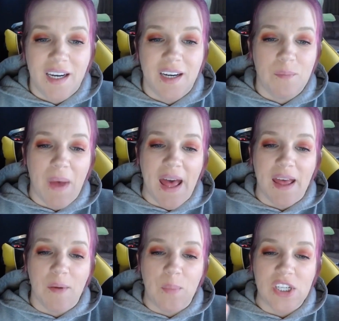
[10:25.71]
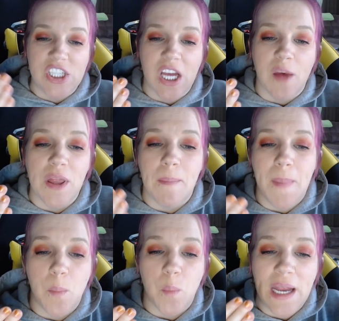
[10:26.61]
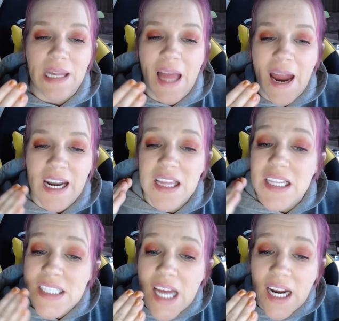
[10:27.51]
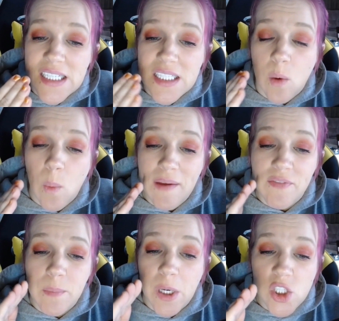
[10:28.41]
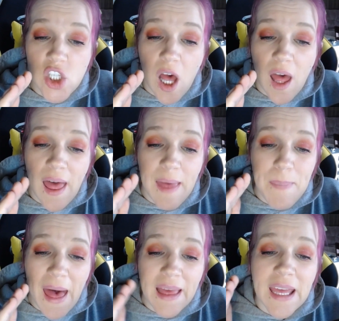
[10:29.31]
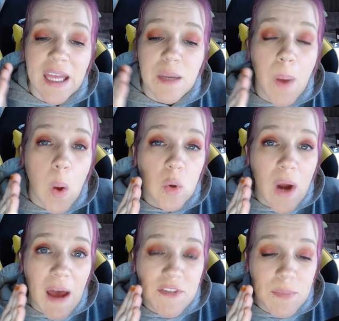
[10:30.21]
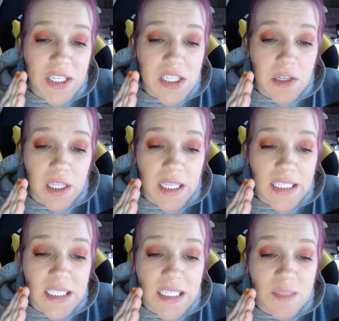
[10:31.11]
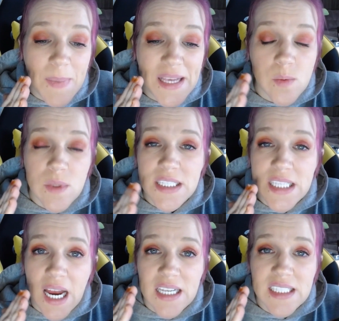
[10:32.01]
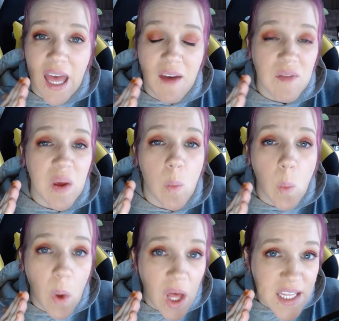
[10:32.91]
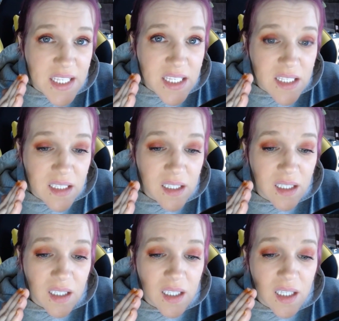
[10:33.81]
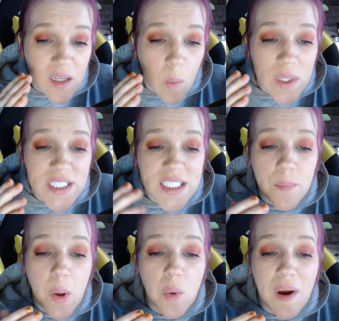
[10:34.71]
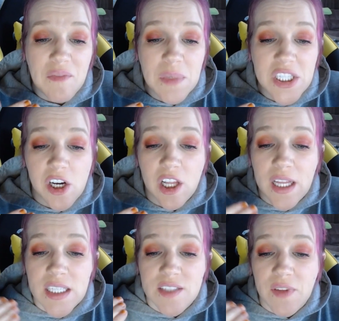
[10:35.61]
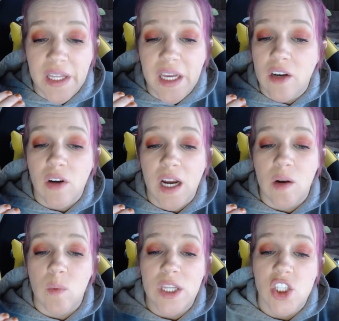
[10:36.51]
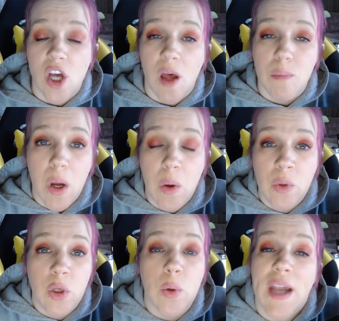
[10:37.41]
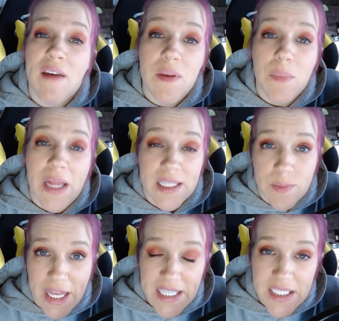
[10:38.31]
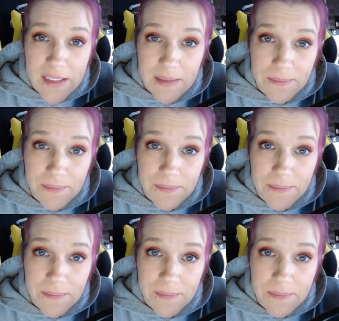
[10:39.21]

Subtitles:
by pushing up on the membrane lining the sinus away from your jaw and packing in bone graft material into the space where the sinus cavity was. Once the bone graft material has fully integrated with the jawbone, you can have implants placed.